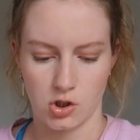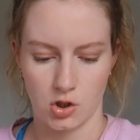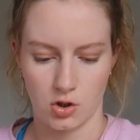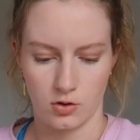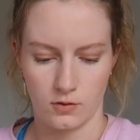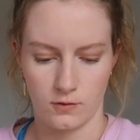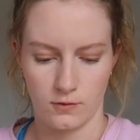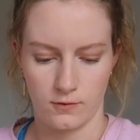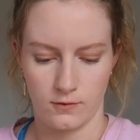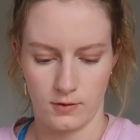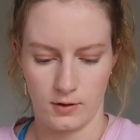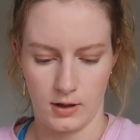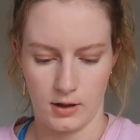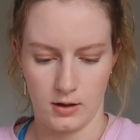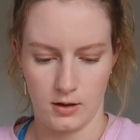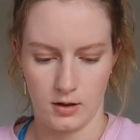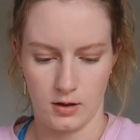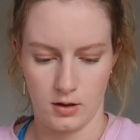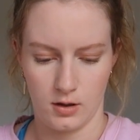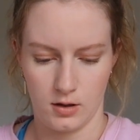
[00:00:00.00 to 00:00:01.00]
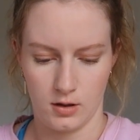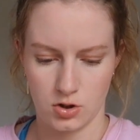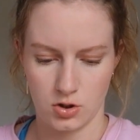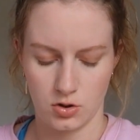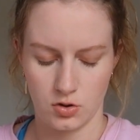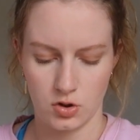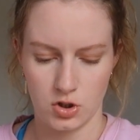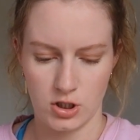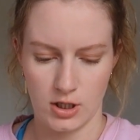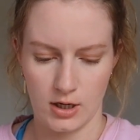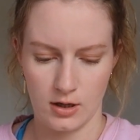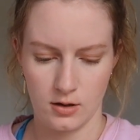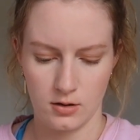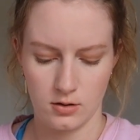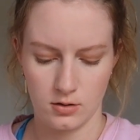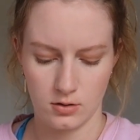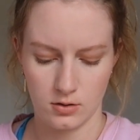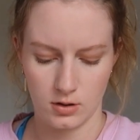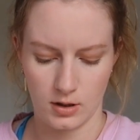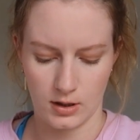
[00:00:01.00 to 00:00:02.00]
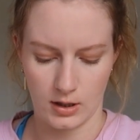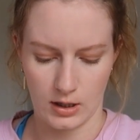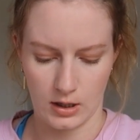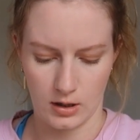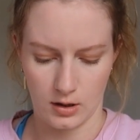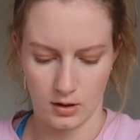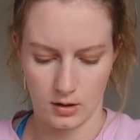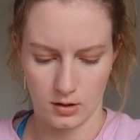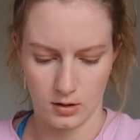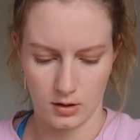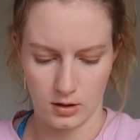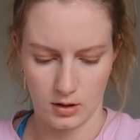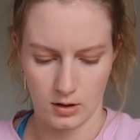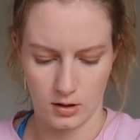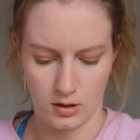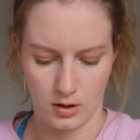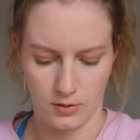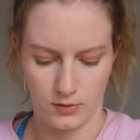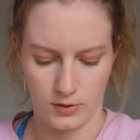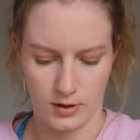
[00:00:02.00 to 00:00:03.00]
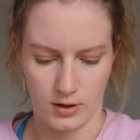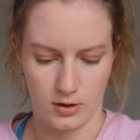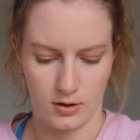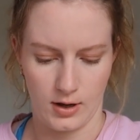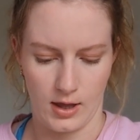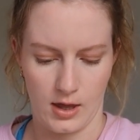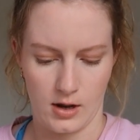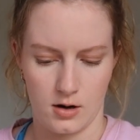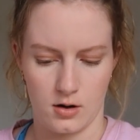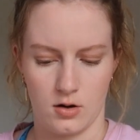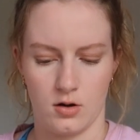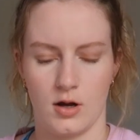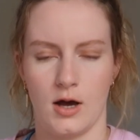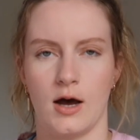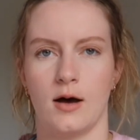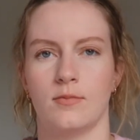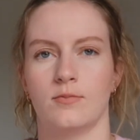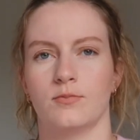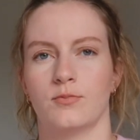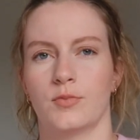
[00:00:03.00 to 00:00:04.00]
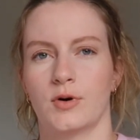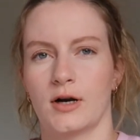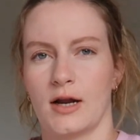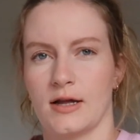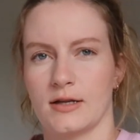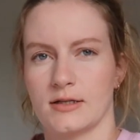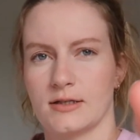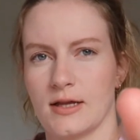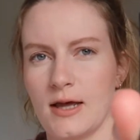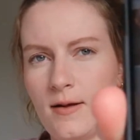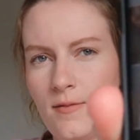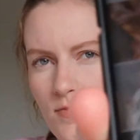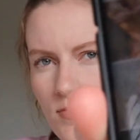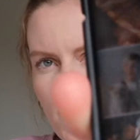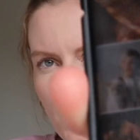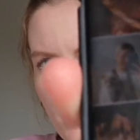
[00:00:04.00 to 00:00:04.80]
Sophie Suchan, I don't really know how to pronounce that,